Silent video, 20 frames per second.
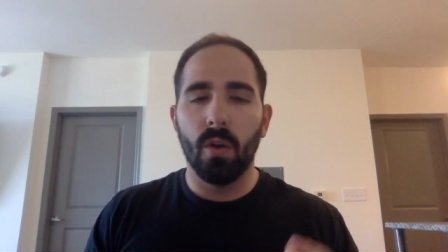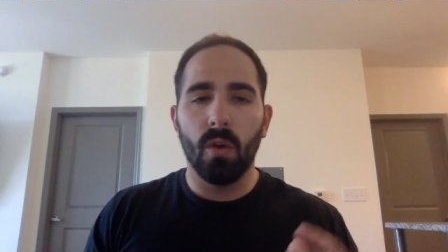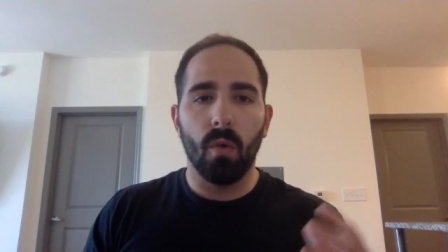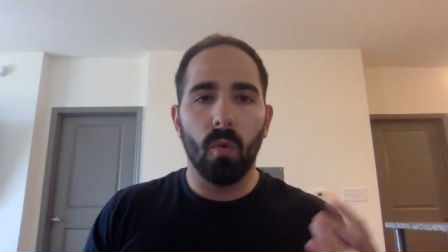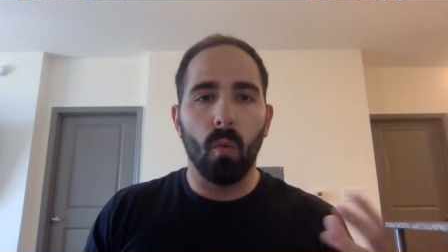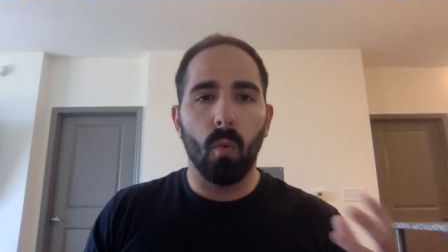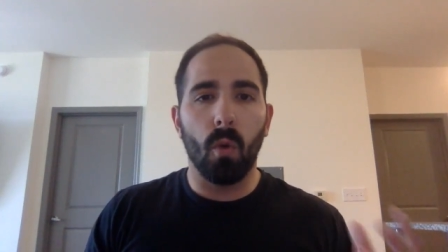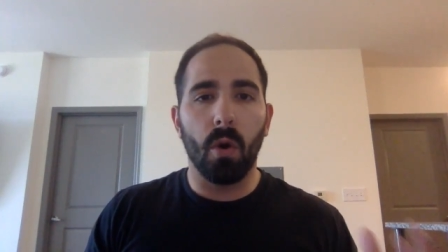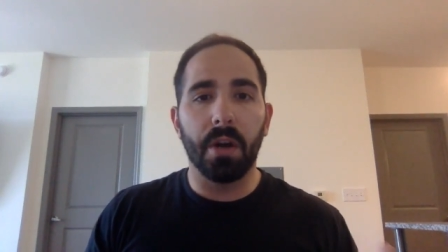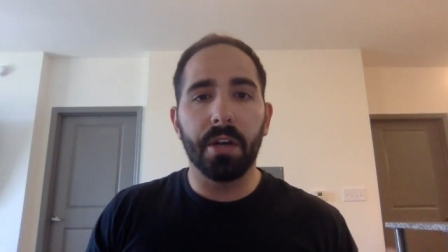
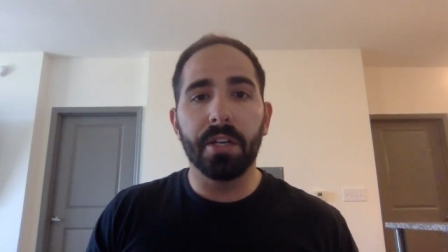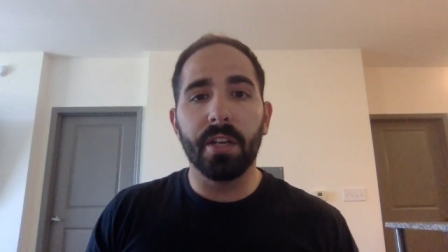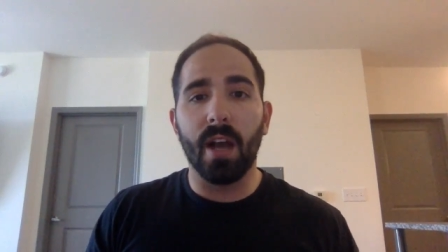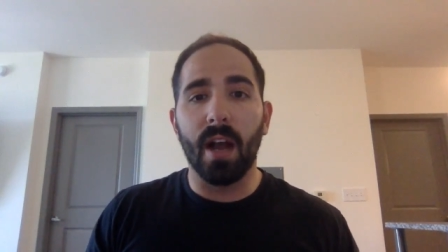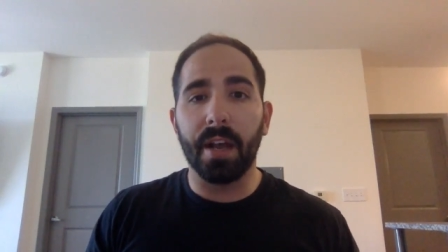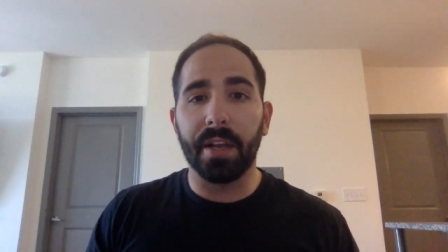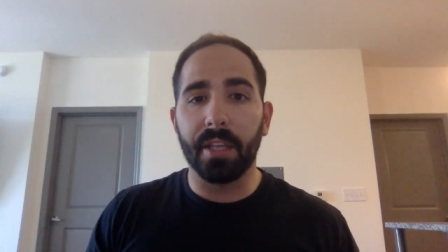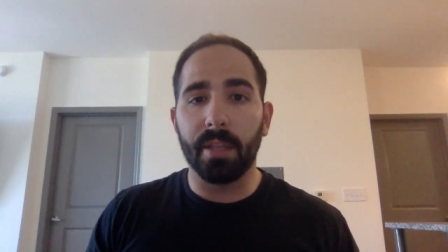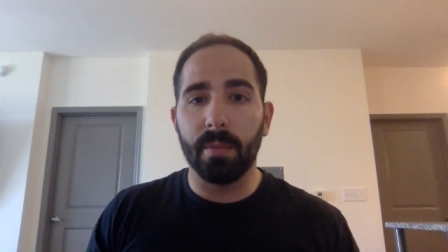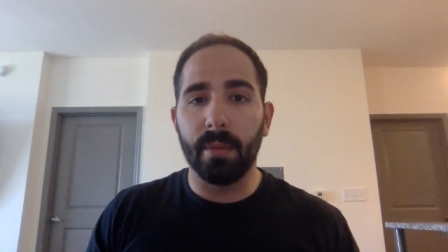Word
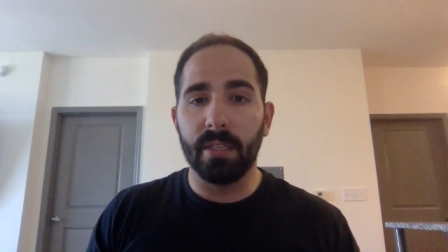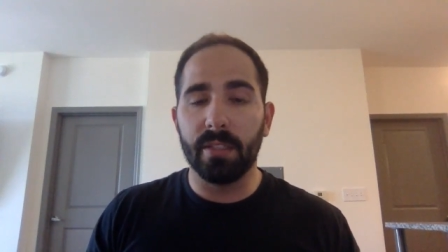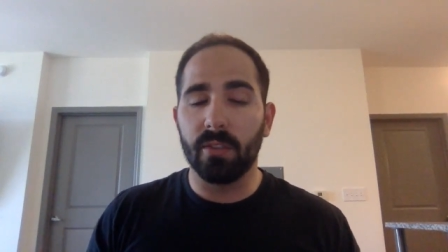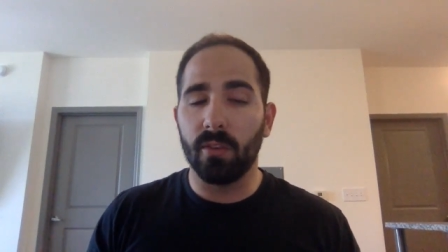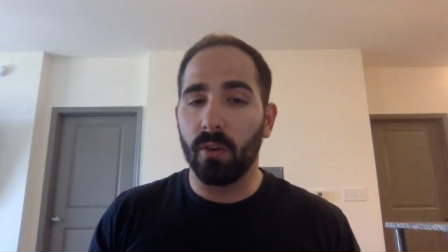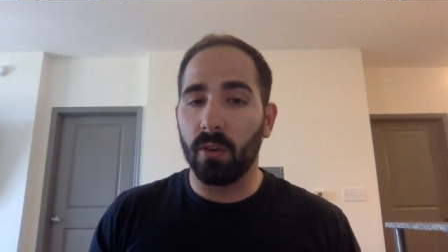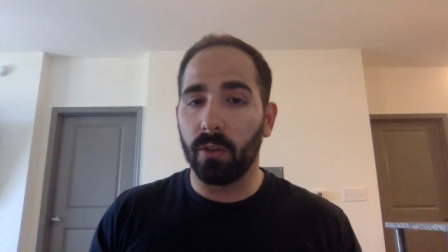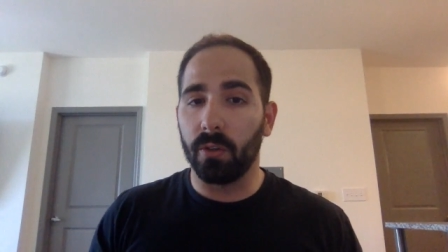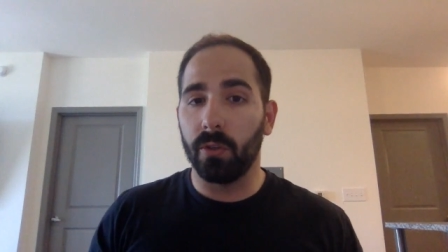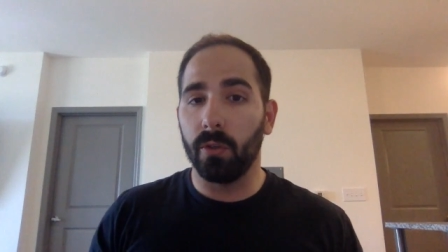documents
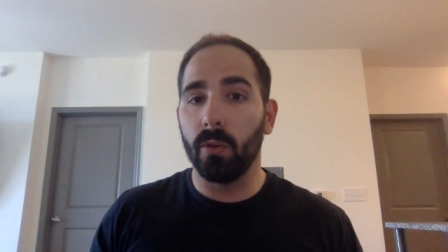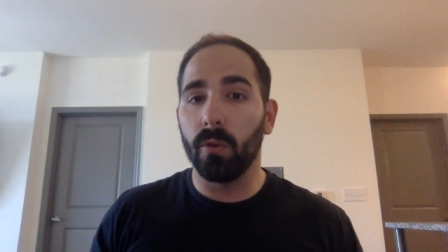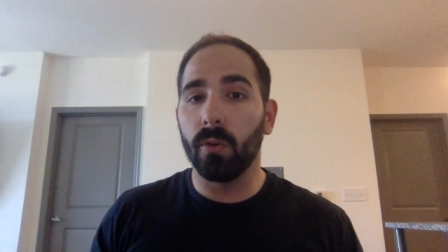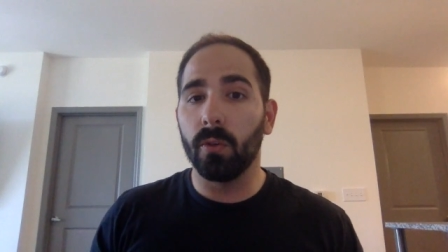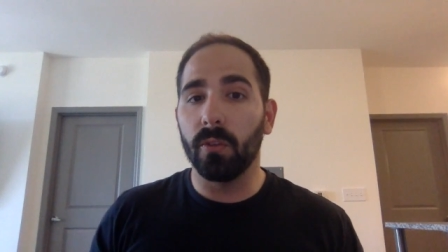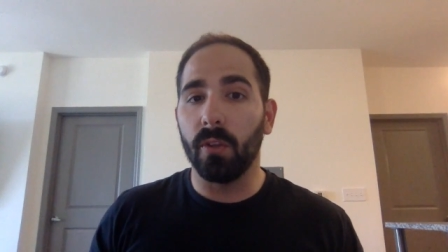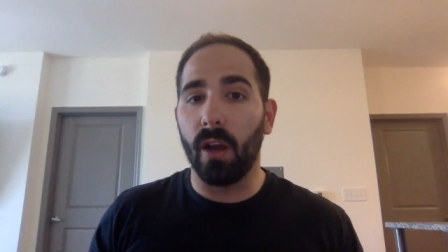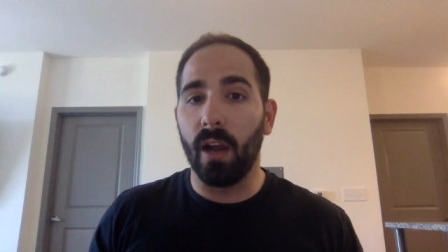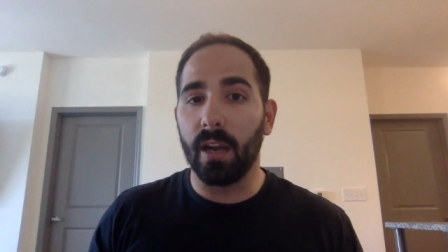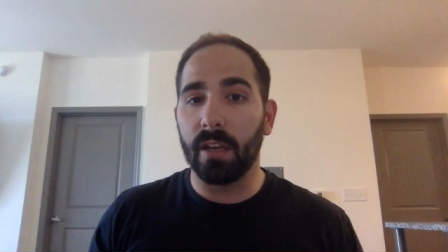or Google
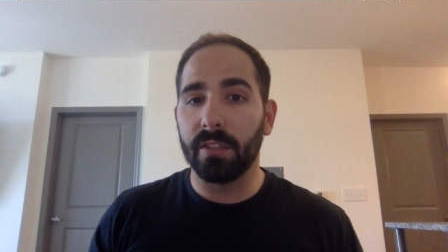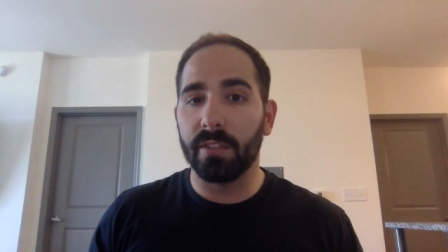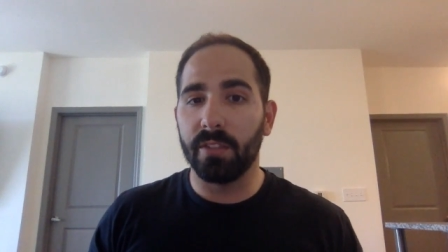Docs